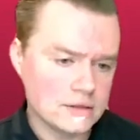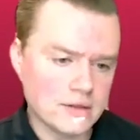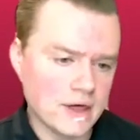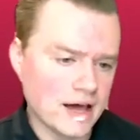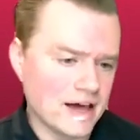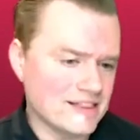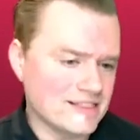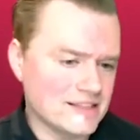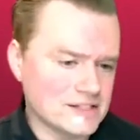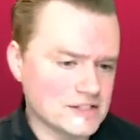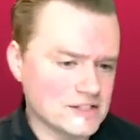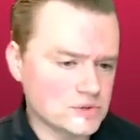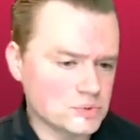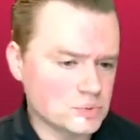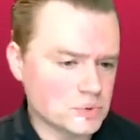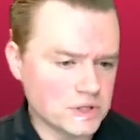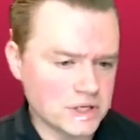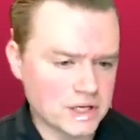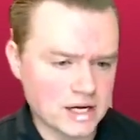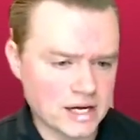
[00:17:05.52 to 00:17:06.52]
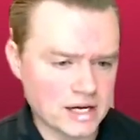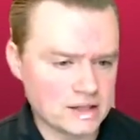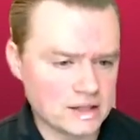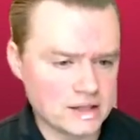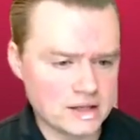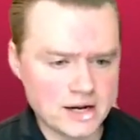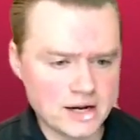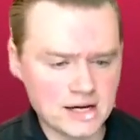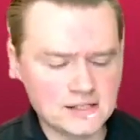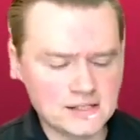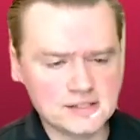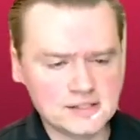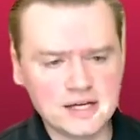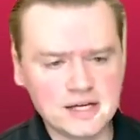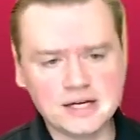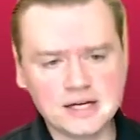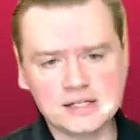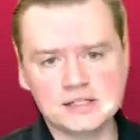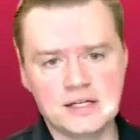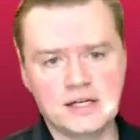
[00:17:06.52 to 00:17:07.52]
And this is really kind of the nice
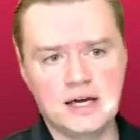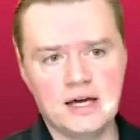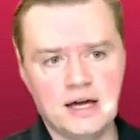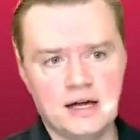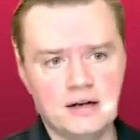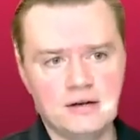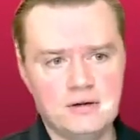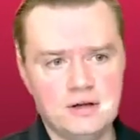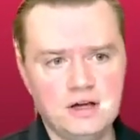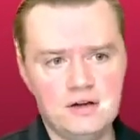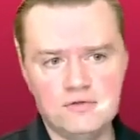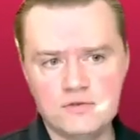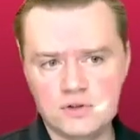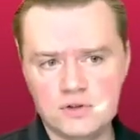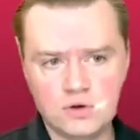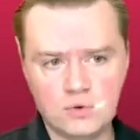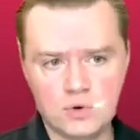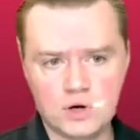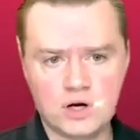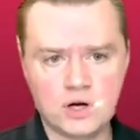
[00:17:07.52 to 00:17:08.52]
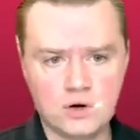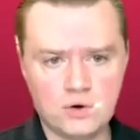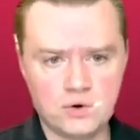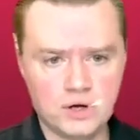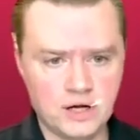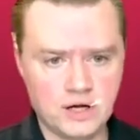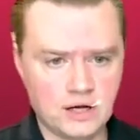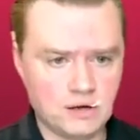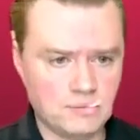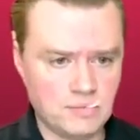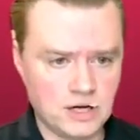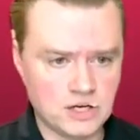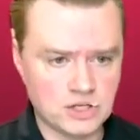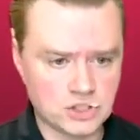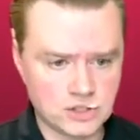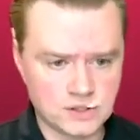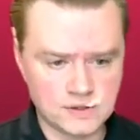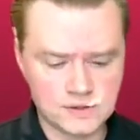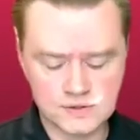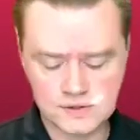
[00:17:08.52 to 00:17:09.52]
thing is, again, even though we're coding
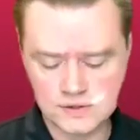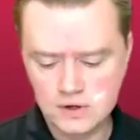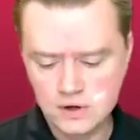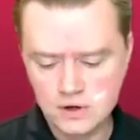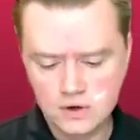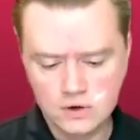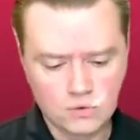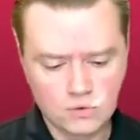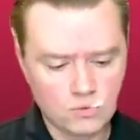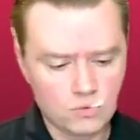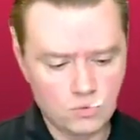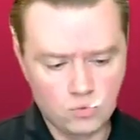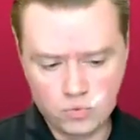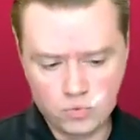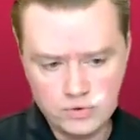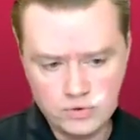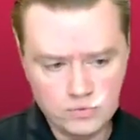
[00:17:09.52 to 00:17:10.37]
animations, we